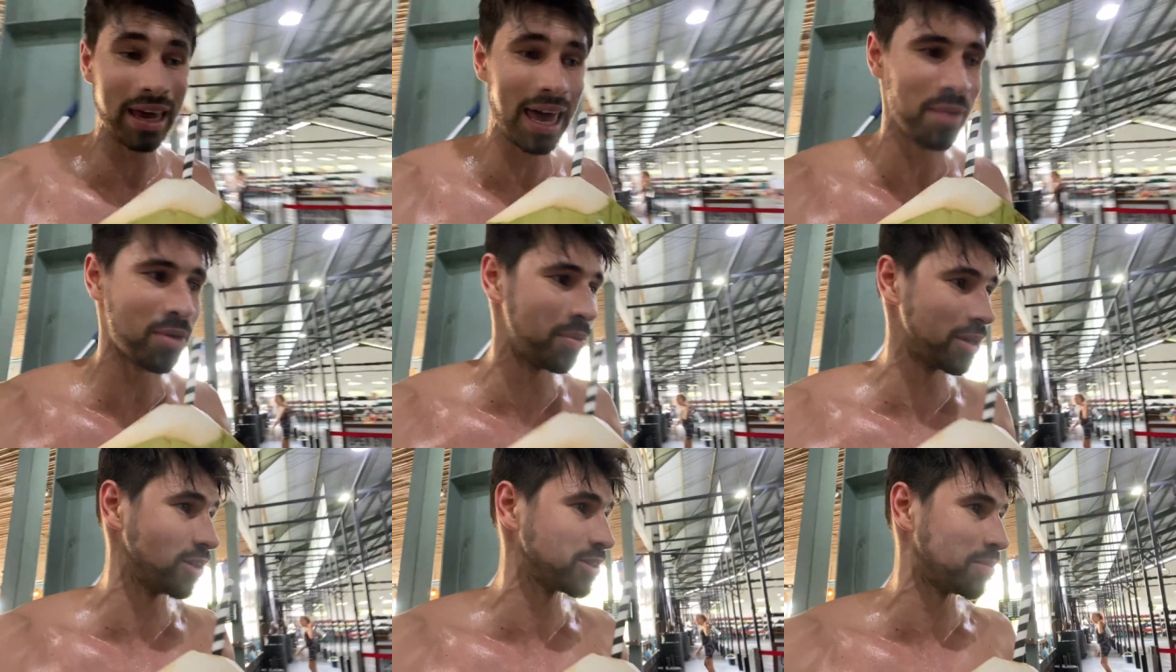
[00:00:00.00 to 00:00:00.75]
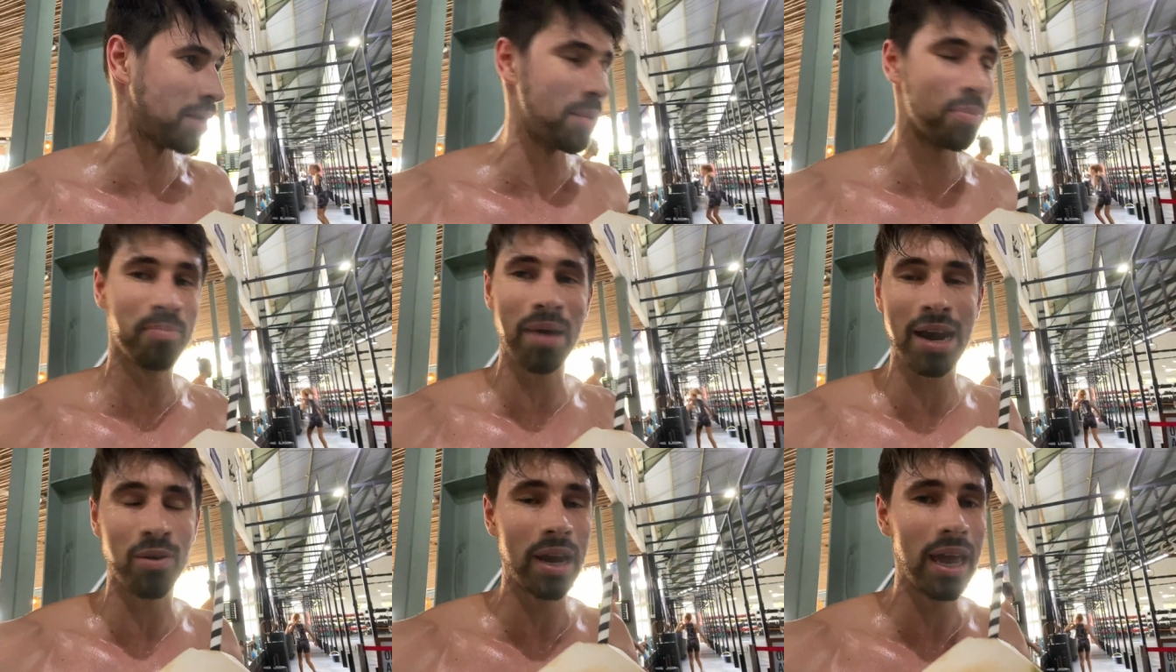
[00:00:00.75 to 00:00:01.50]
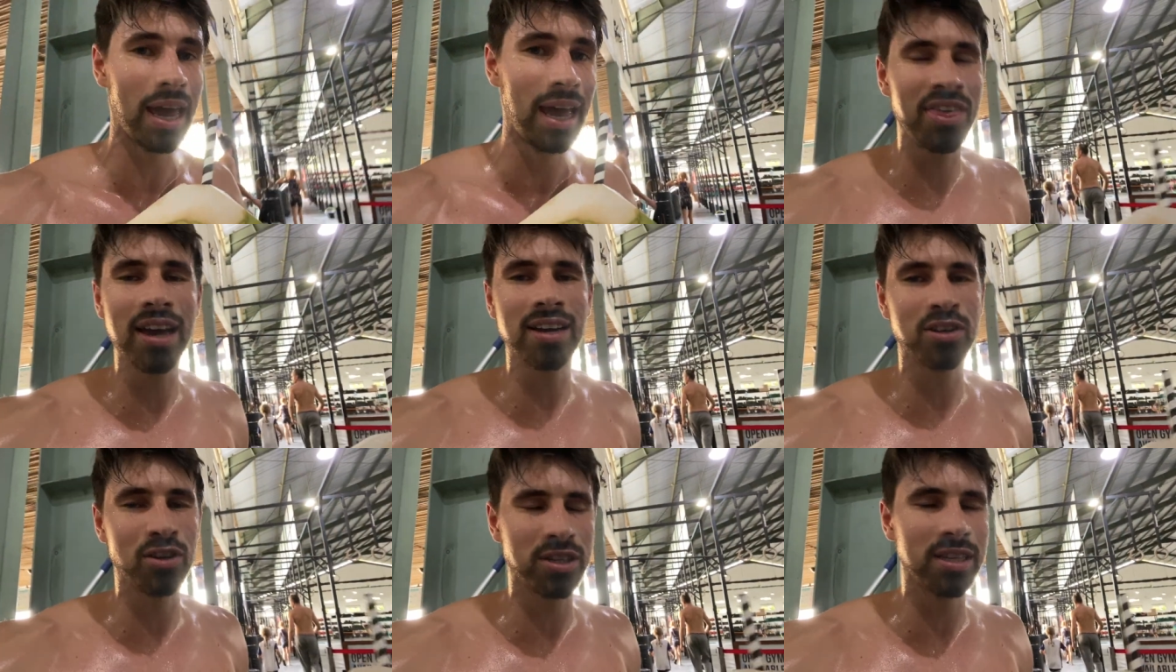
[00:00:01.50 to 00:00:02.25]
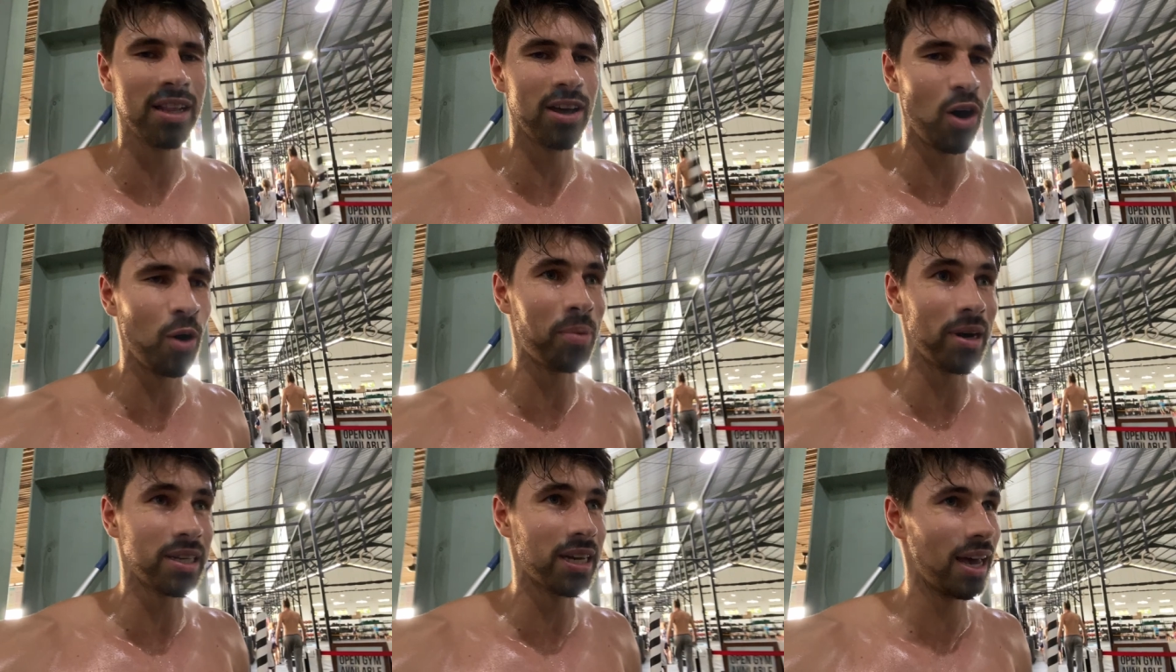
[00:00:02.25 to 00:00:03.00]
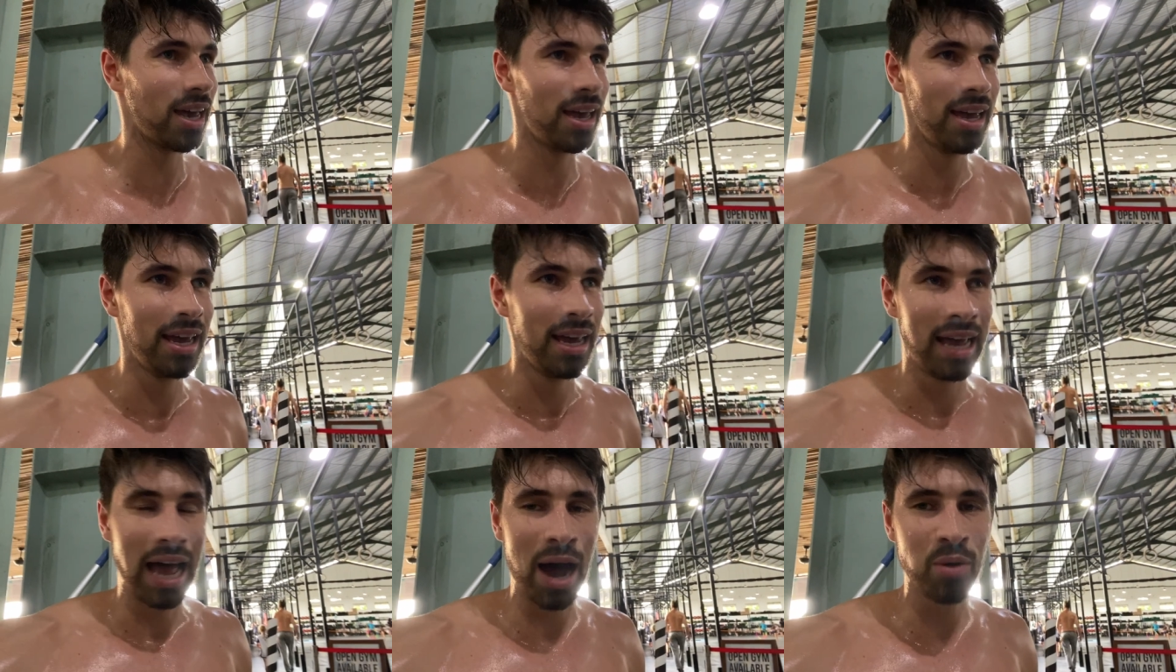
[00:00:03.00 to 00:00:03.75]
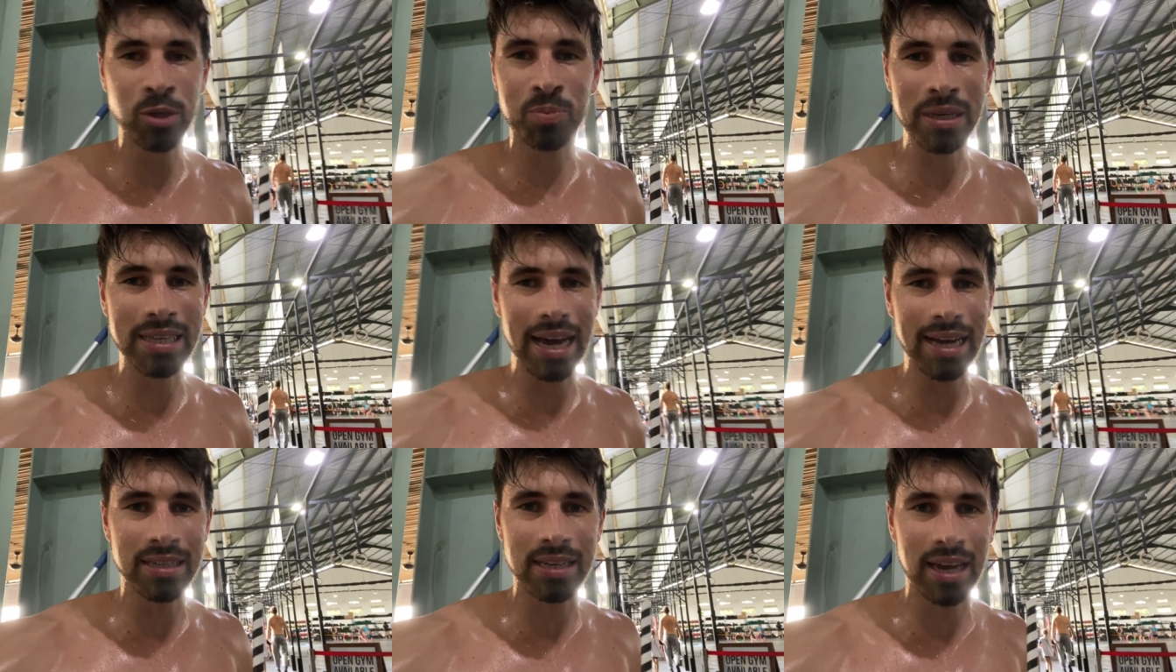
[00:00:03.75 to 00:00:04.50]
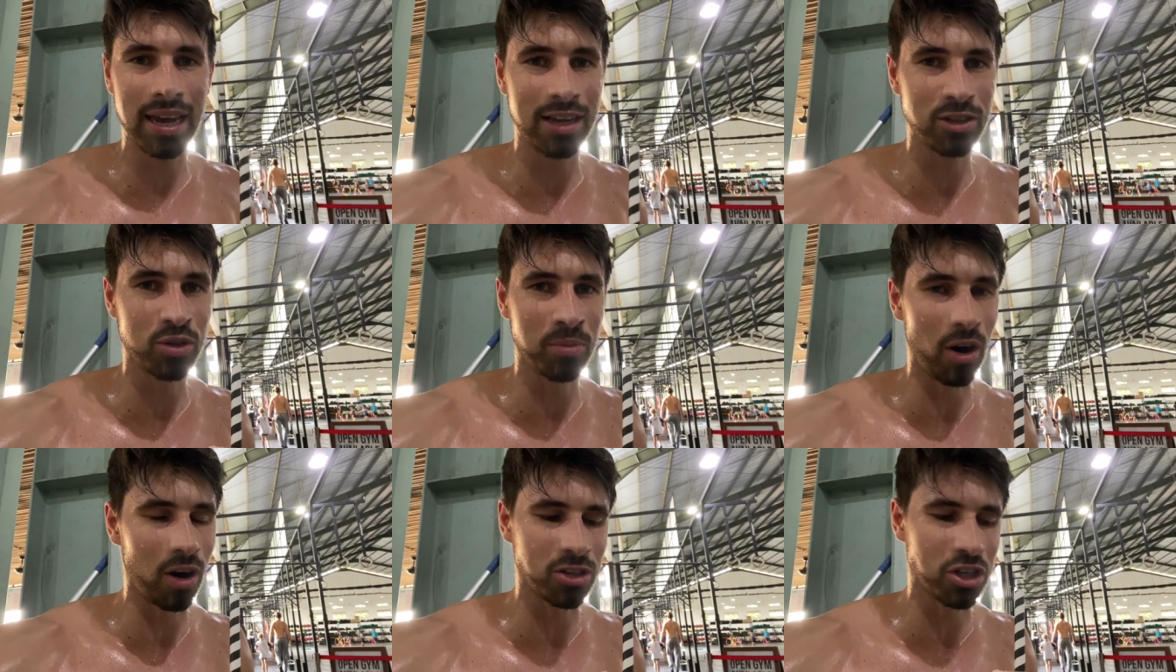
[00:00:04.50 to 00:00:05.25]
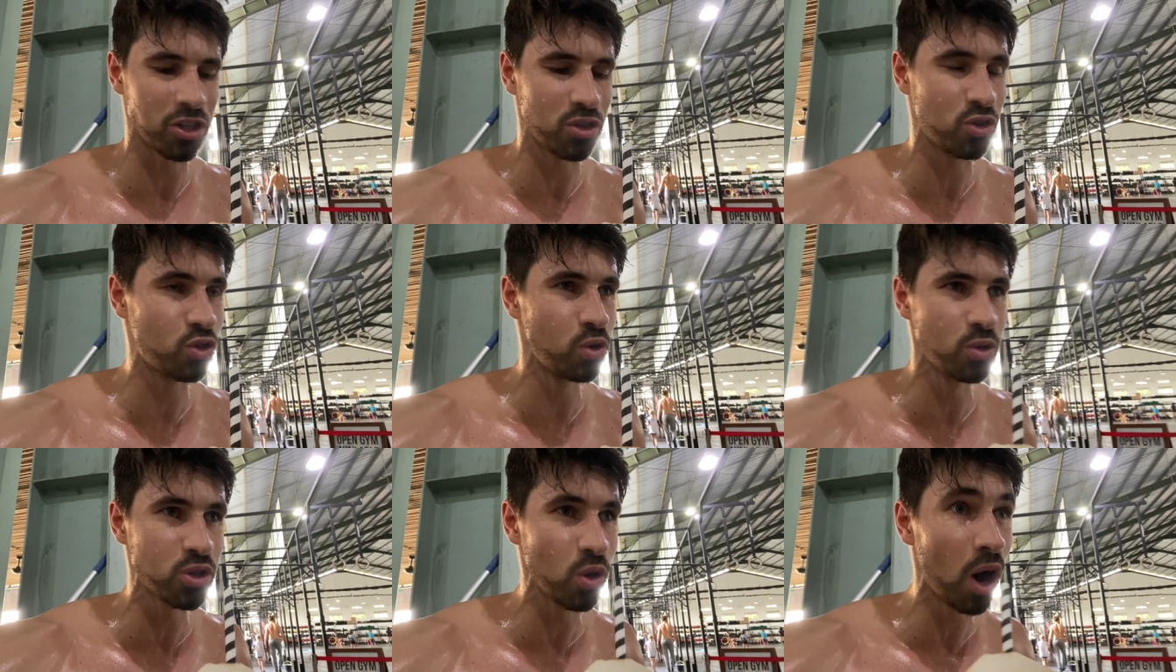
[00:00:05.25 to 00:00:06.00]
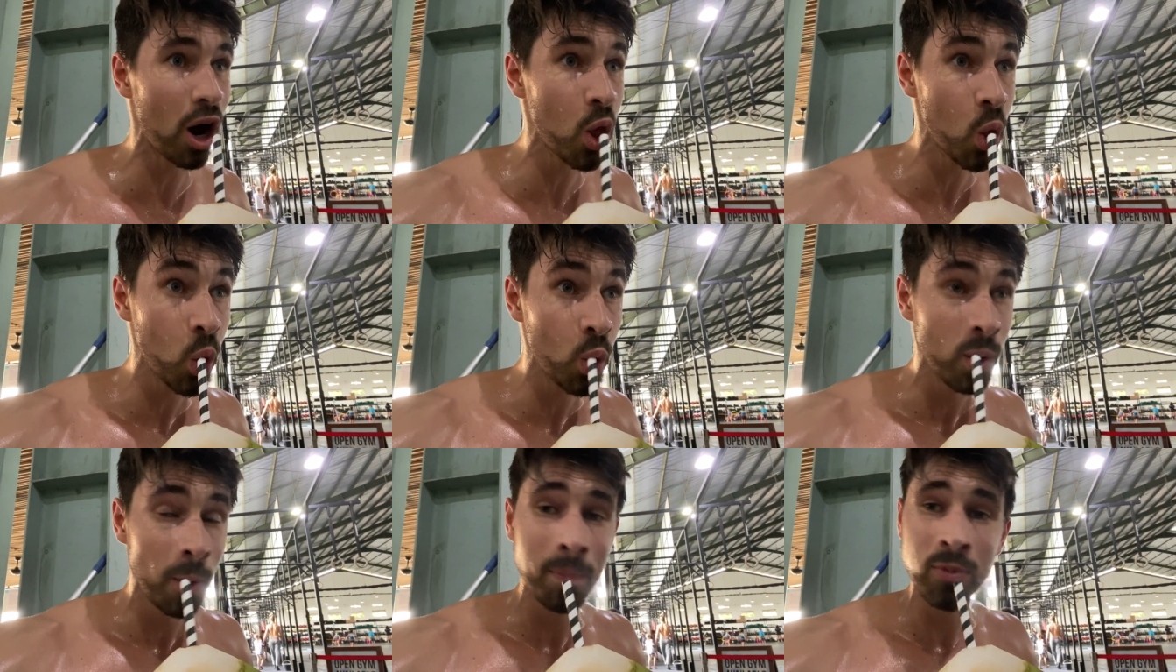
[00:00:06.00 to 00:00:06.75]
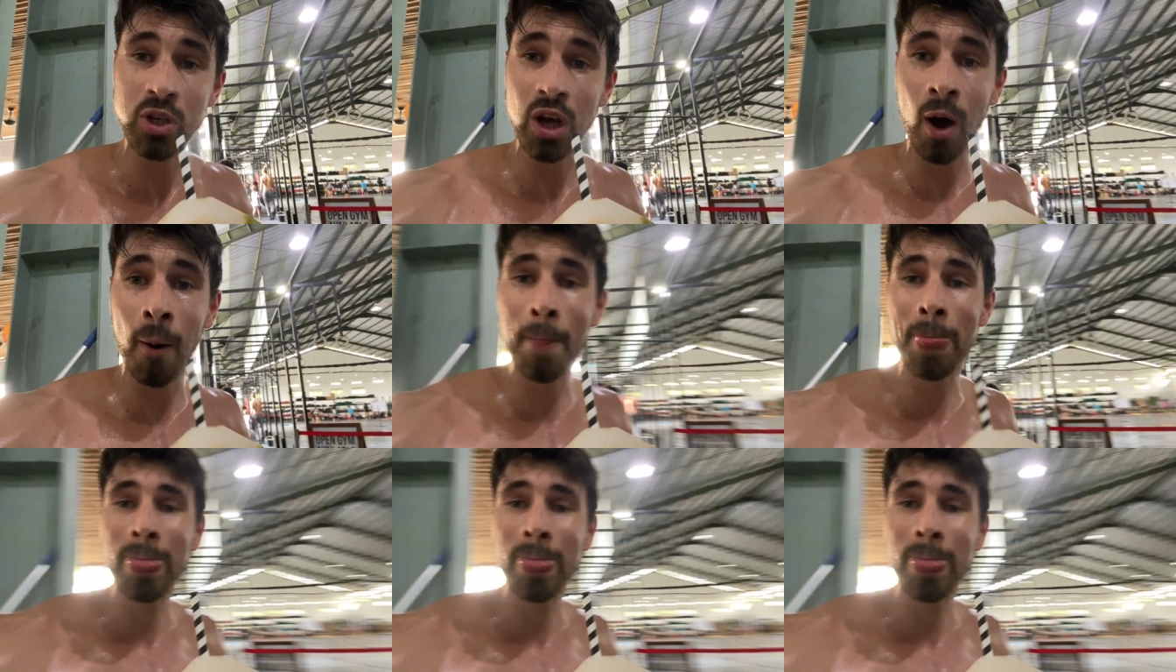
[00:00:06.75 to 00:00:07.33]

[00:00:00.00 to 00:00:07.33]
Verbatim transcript: camera, but also my battery. I think I could still go, but I would be dead tomorrow, just too sore. So